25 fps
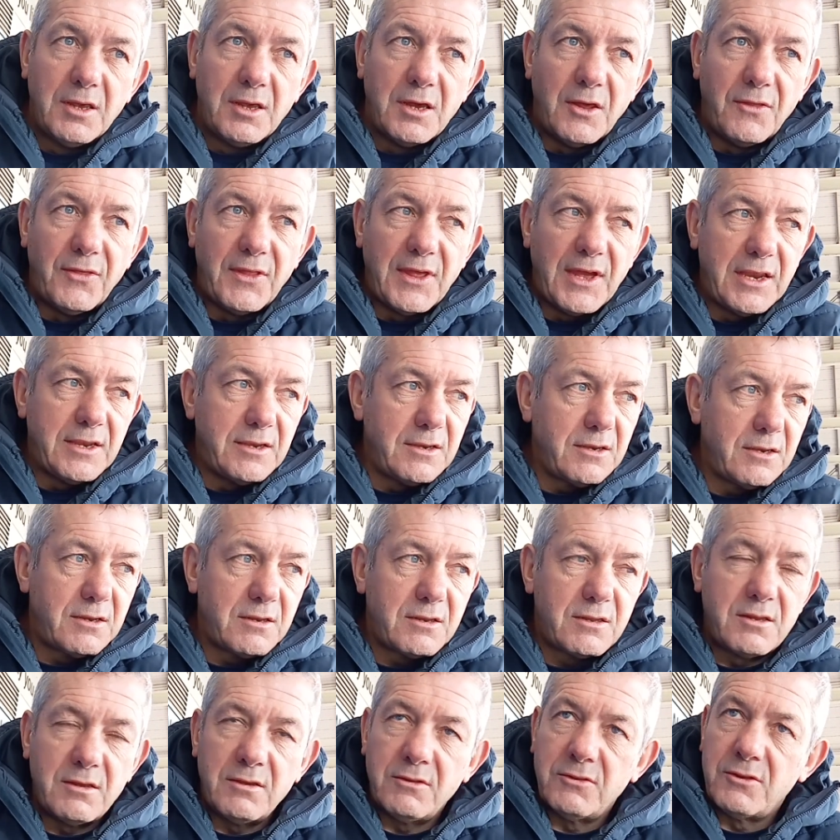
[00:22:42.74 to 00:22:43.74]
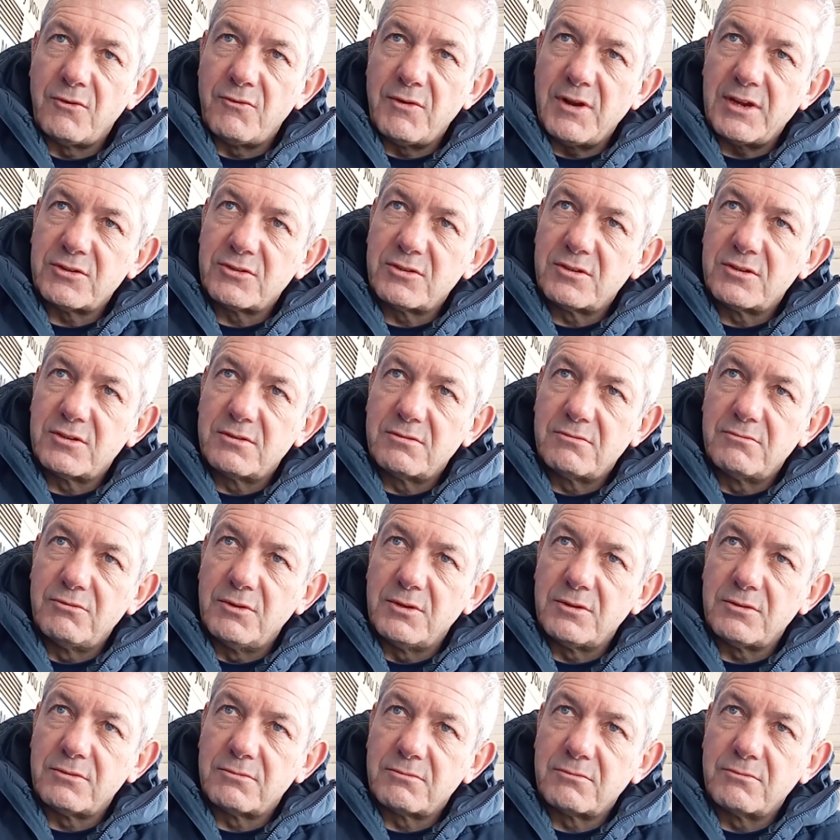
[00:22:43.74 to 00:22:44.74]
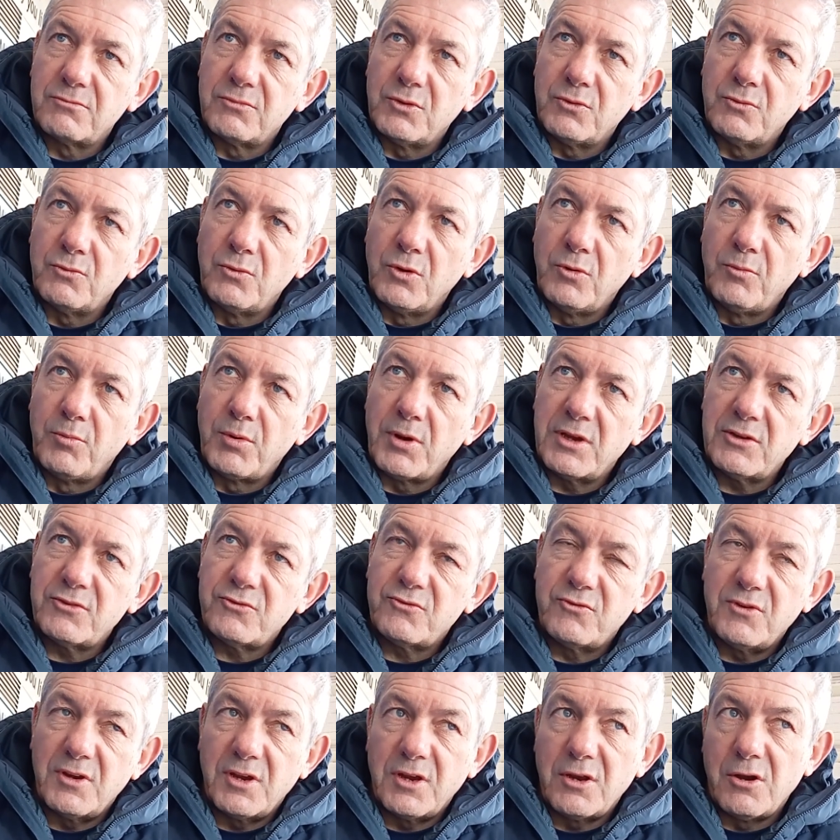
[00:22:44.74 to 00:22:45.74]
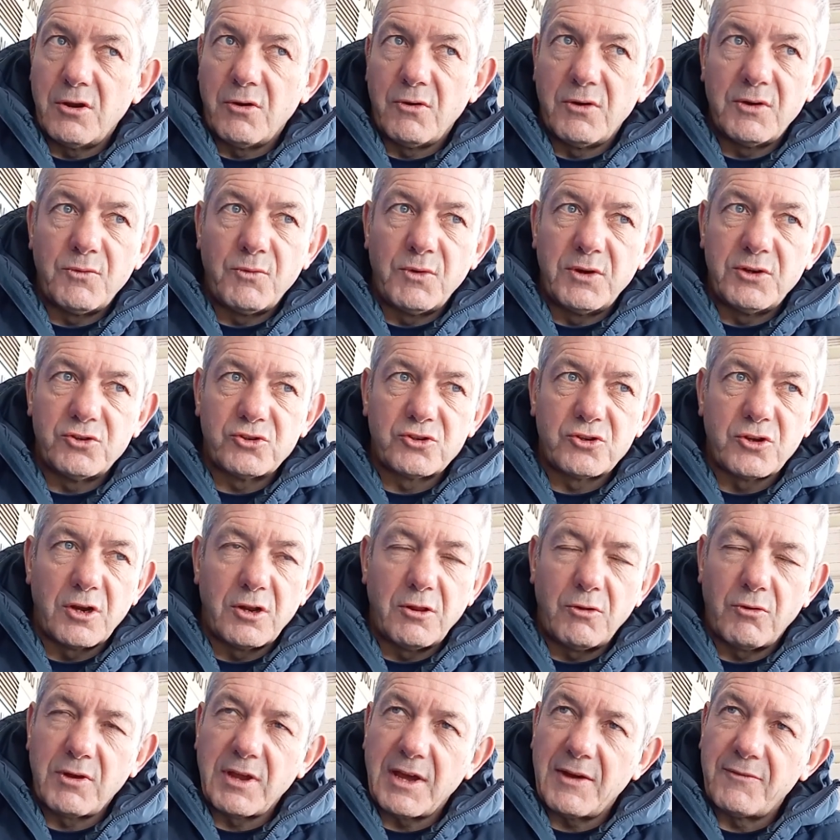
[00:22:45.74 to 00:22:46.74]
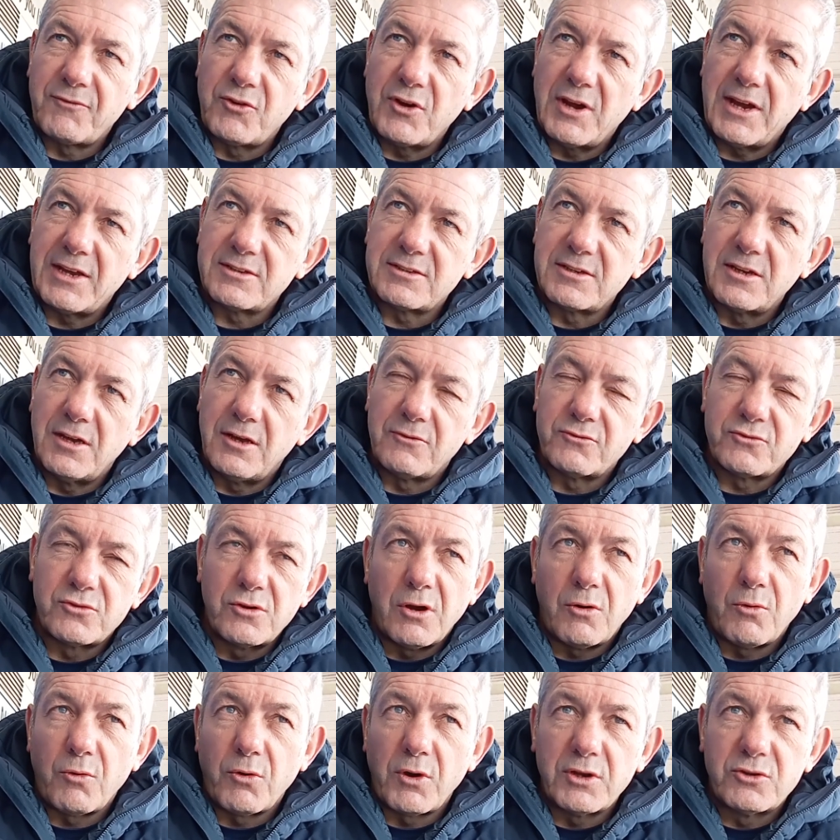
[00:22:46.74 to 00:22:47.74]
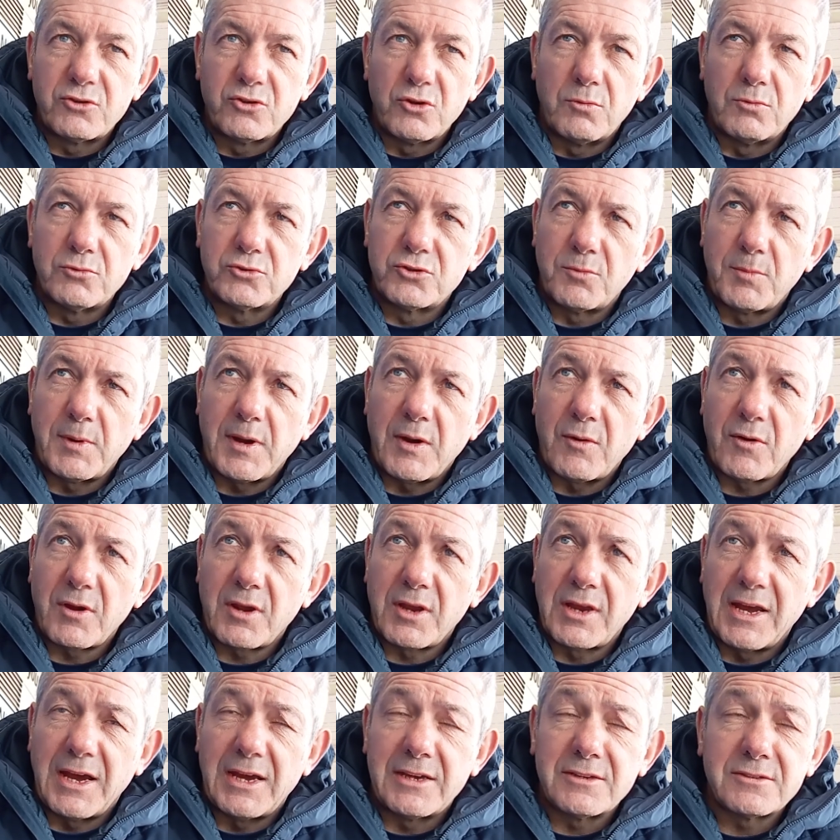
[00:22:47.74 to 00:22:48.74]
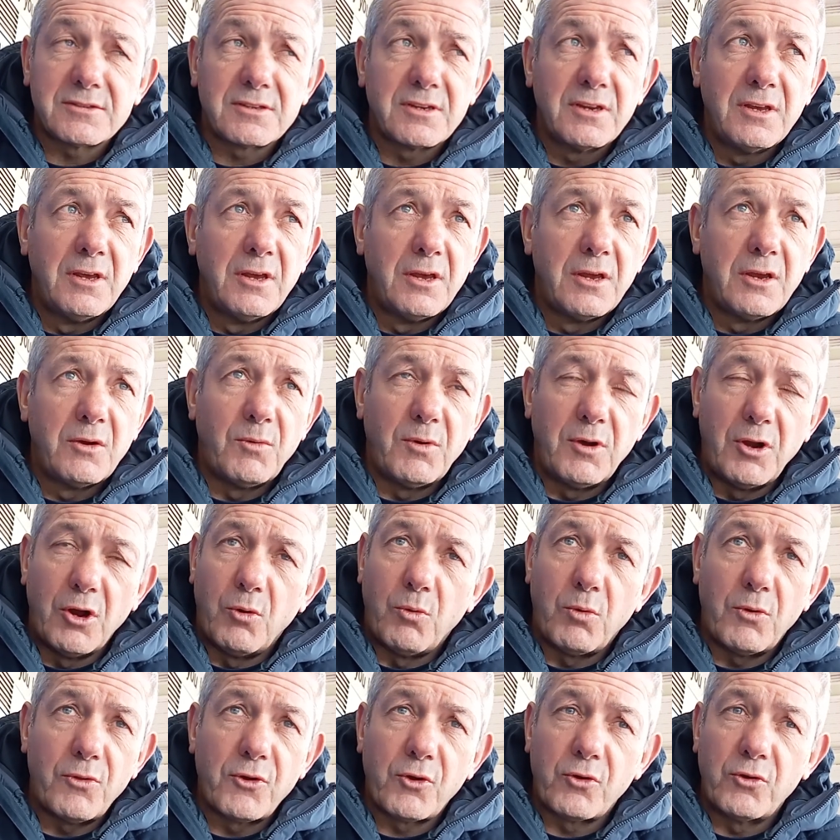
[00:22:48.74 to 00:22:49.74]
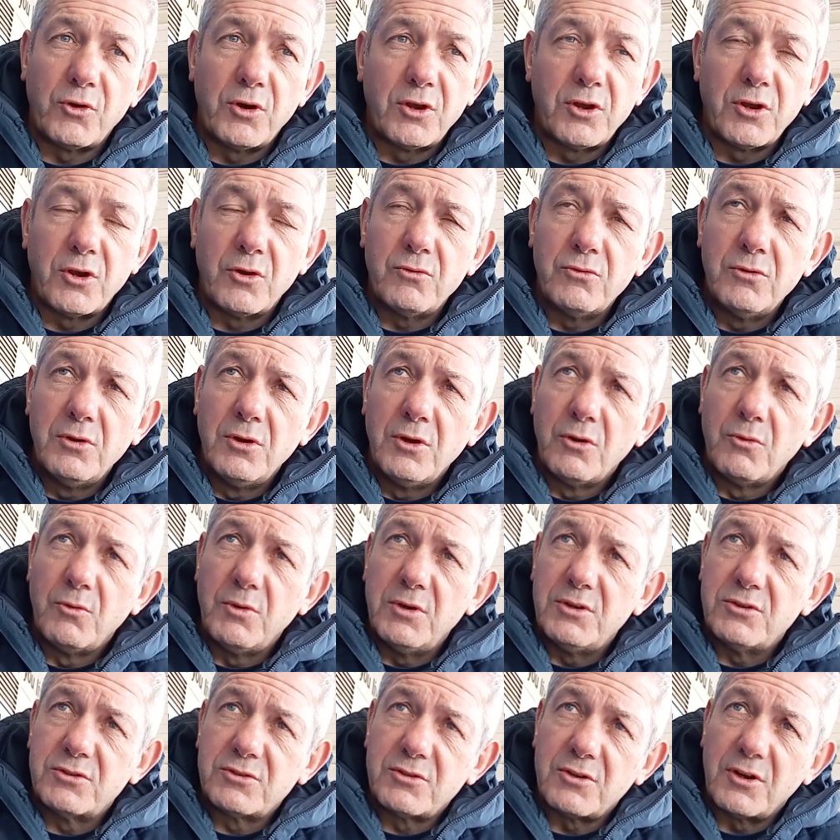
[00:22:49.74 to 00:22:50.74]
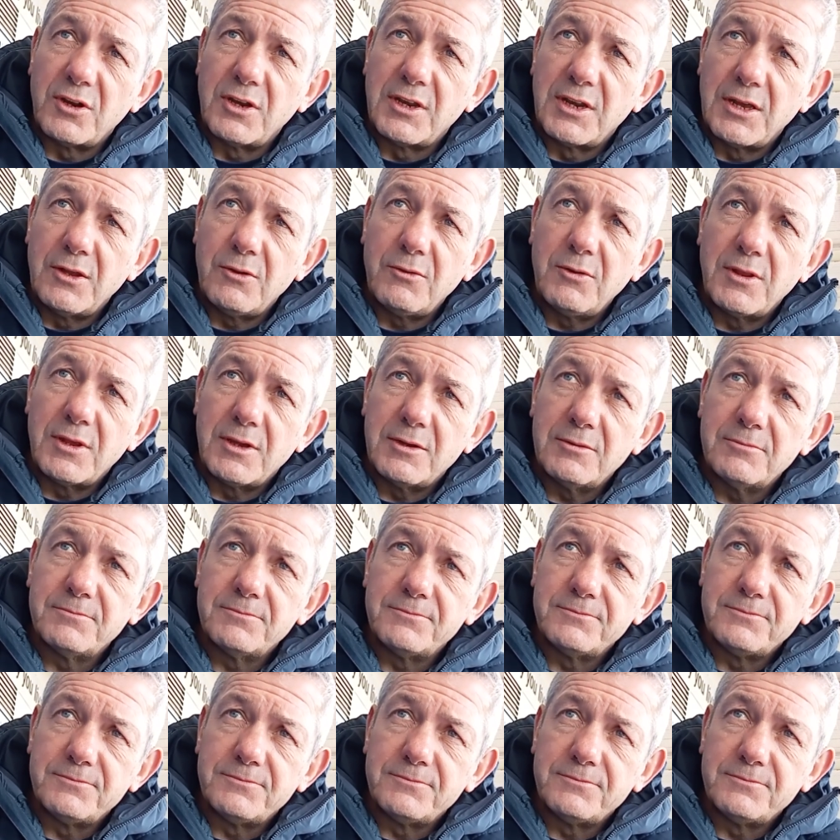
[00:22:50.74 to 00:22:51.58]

and then the rest will be history. We just got to look after ourselves, not worry too much about the Cats. We know what they're going to do. We just got to deal with it.